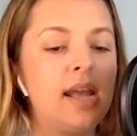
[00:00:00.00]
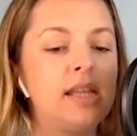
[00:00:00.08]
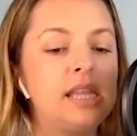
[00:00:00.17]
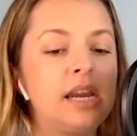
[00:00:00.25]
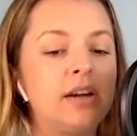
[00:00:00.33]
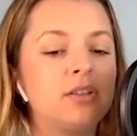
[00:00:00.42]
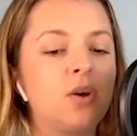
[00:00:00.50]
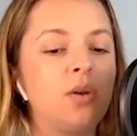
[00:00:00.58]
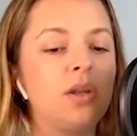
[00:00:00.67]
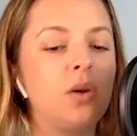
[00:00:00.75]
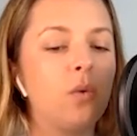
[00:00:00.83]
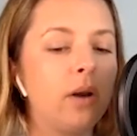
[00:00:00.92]
and there is
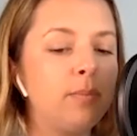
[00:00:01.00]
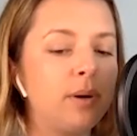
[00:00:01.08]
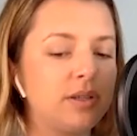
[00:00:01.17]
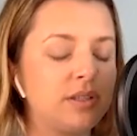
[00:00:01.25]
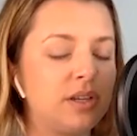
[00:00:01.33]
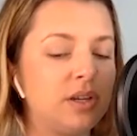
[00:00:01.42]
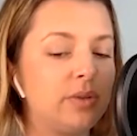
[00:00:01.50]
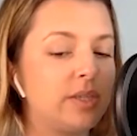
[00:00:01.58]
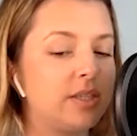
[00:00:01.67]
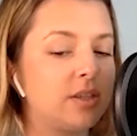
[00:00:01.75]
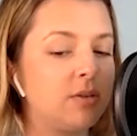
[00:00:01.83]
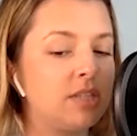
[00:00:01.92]
only one person who's
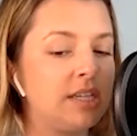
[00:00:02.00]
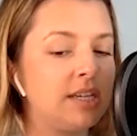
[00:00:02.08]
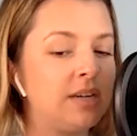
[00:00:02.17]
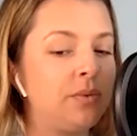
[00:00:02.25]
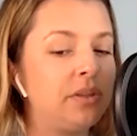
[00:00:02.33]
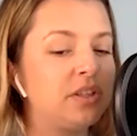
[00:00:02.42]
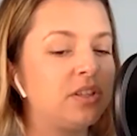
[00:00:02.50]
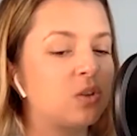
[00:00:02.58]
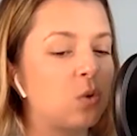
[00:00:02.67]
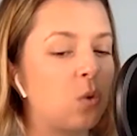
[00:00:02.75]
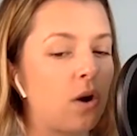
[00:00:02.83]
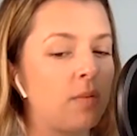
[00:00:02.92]
associated with a
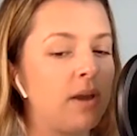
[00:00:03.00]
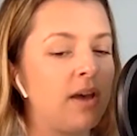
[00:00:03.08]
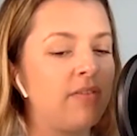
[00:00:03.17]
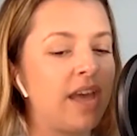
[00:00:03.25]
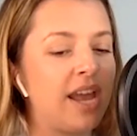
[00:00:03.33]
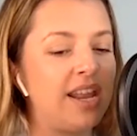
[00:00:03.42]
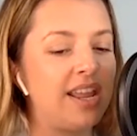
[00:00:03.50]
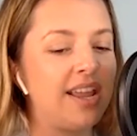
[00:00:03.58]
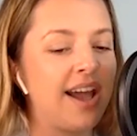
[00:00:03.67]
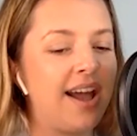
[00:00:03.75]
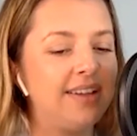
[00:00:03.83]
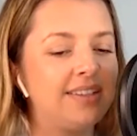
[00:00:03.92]
storm of any
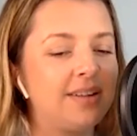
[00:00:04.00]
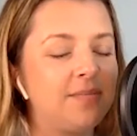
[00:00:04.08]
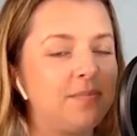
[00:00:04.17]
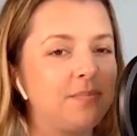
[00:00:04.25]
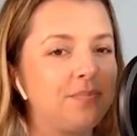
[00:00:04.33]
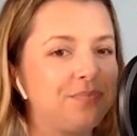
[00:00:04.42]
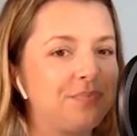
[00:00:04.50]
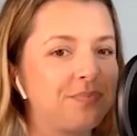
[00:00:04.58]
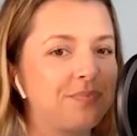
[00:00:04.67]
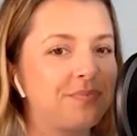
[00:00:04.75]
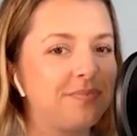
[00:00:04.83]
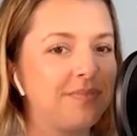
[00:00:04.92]
kind
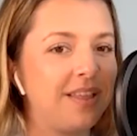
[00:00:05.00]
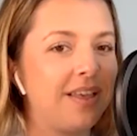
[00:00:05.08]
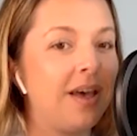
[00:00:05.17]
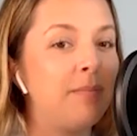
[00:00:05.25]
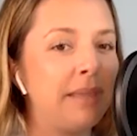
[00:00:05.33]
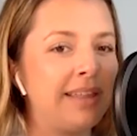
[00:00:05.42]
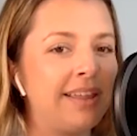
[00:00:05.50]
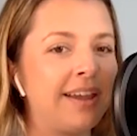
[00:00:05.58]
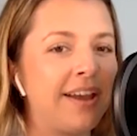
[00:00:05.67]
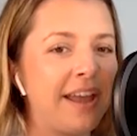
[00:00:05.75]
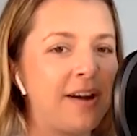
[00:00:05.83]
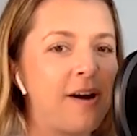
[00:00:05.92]

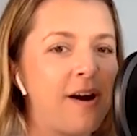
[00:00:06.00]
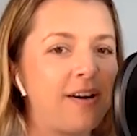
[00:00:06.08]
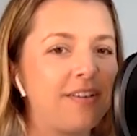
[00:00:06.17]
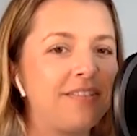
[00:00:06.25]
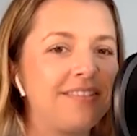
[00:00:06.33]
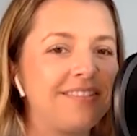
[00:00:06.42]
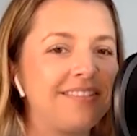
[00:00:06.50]
Amelia Earhart.